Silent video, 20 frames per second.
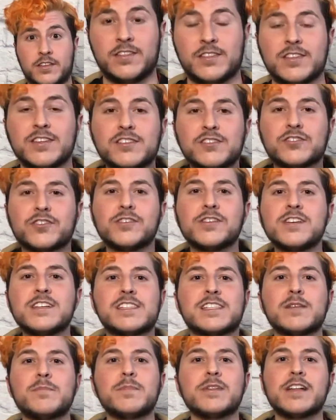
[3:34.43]
This journey
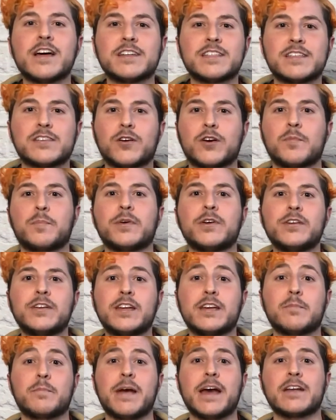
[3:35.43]
symbolizes our ability
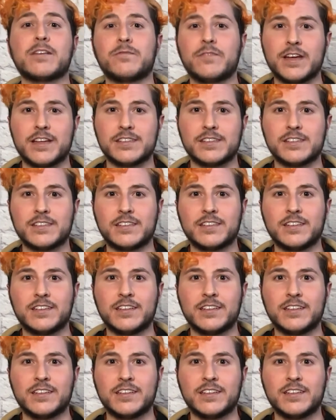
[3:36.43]
to manifest.